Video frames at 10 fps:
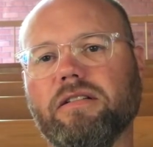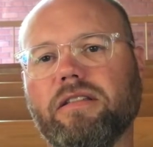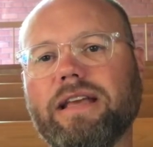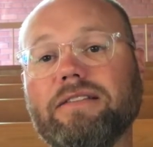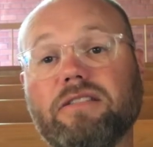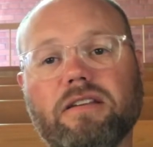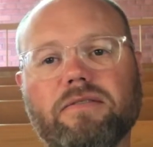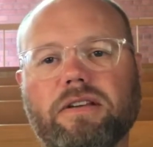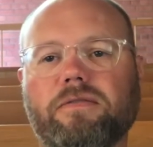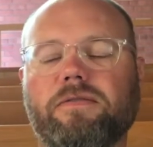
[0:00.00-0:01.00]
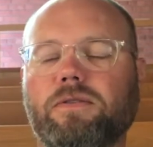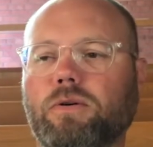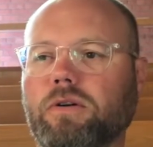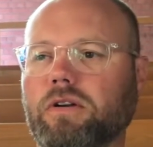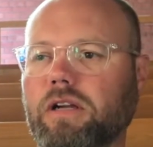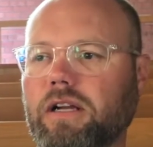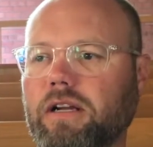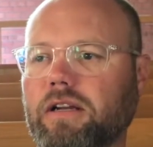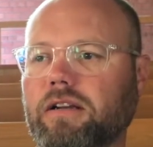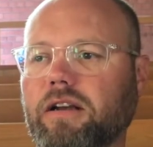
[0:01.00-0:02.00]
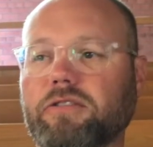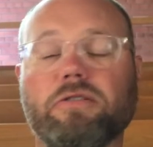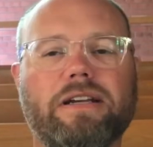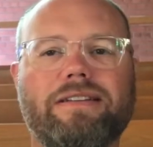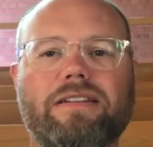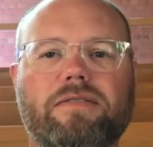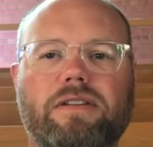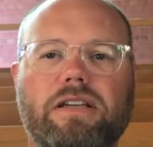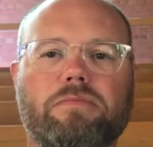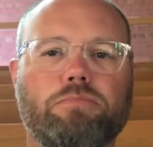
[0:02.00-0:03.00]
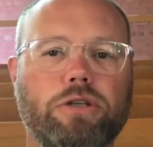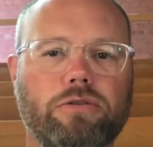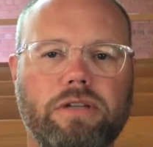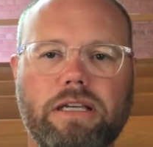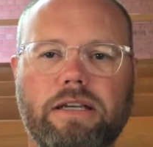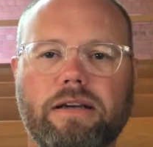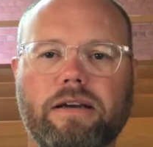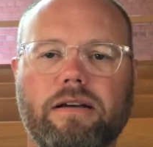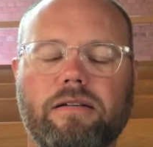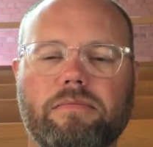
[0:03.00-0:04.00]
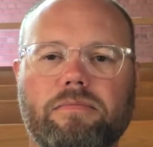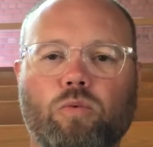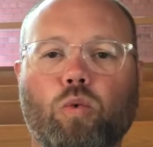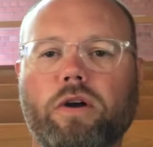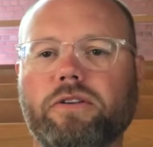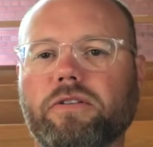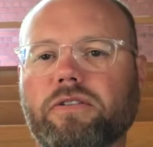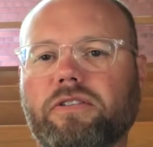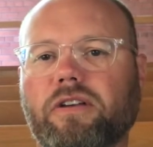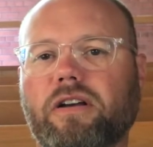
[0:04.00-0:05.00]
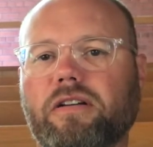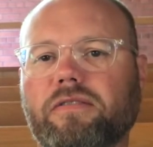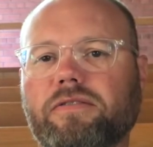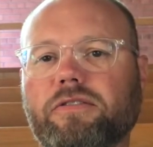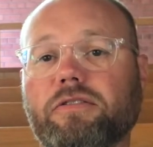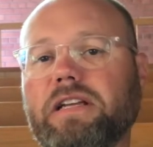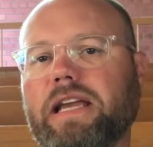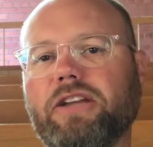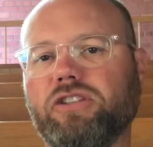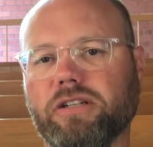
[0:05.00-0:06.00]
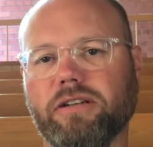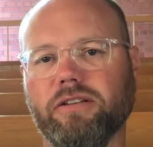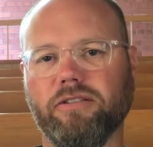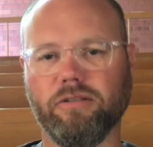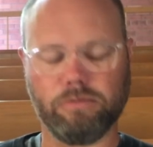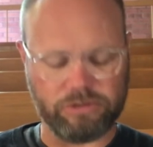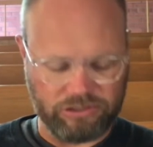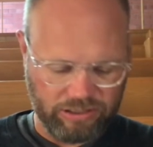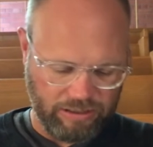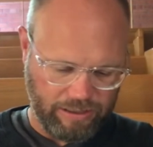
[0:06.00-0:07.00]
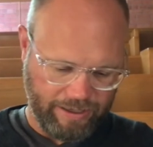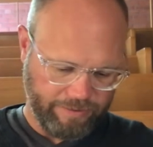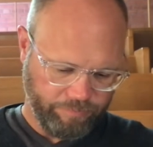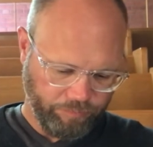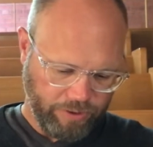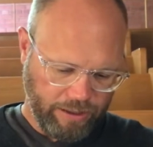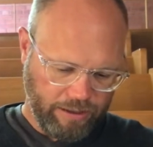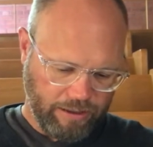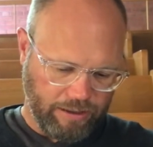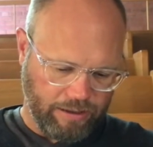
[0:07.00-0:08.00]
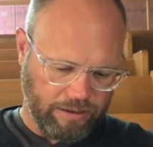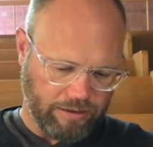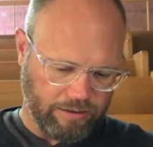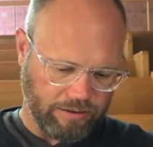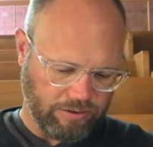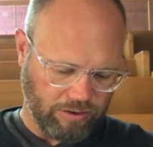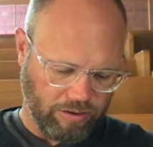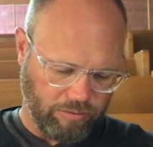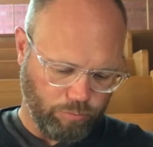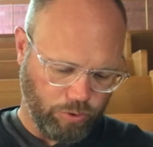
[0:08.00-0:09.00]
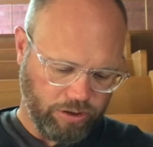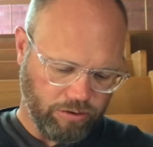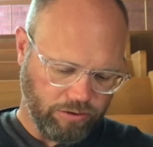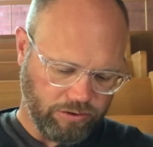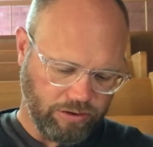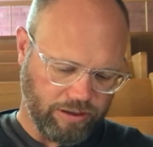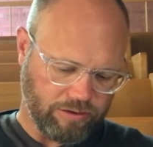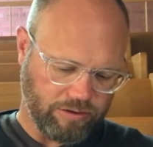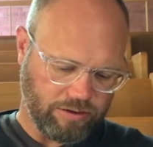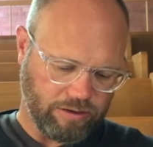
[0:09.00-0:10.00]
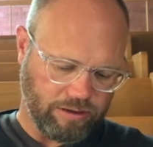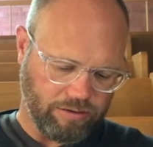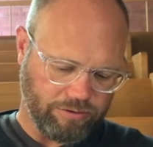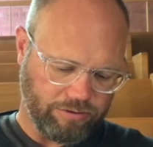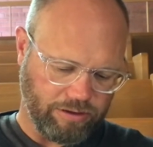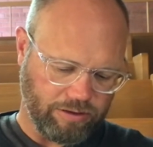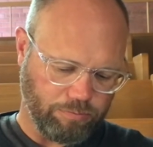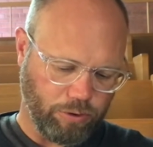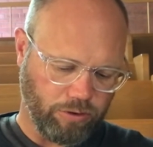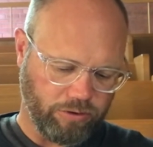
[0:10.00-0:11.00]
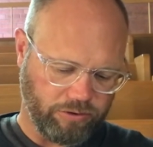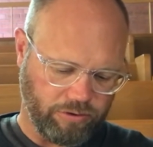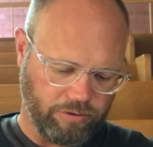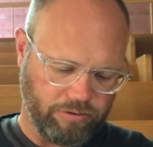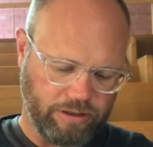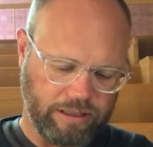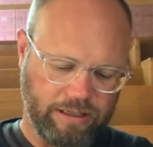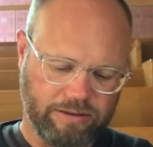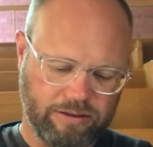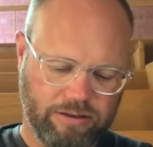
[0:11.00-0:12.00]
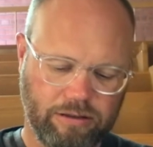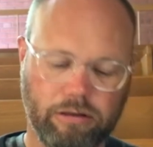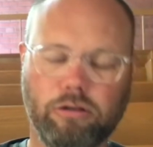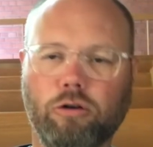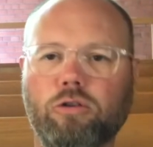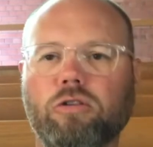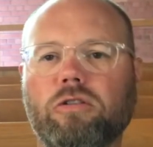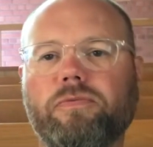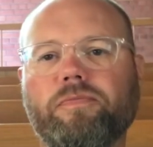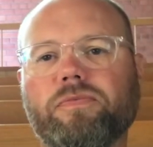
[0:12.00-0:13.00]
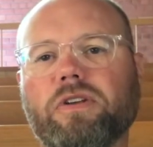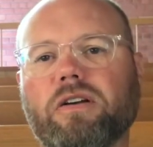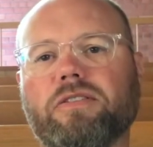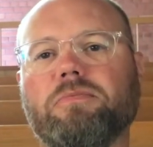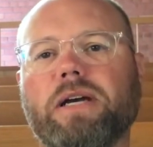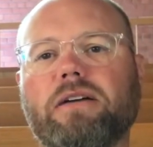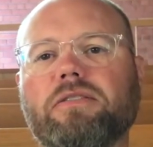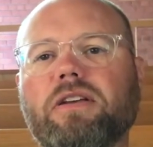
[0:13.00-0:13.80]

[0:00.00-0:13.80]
thanksgiving for God's creativity and beauty, wonders of creation. And so we'll see that in this psalm, but it also gets personal. It gets local and talks about